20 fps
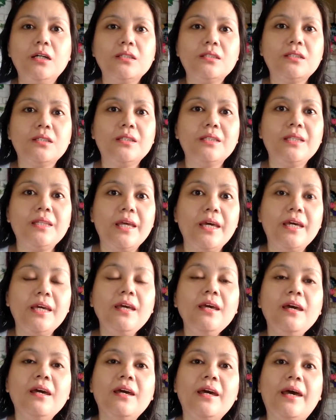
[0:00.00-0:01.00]

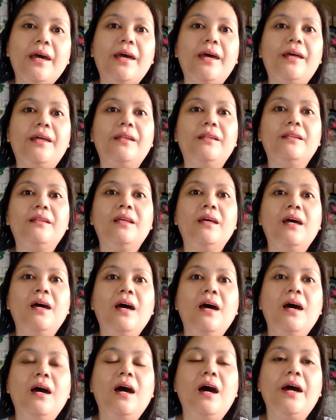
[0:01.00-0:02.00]
Sunday, and
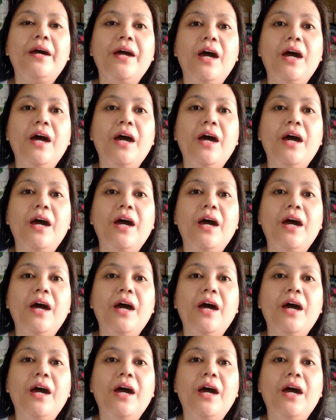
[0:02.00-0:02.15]
I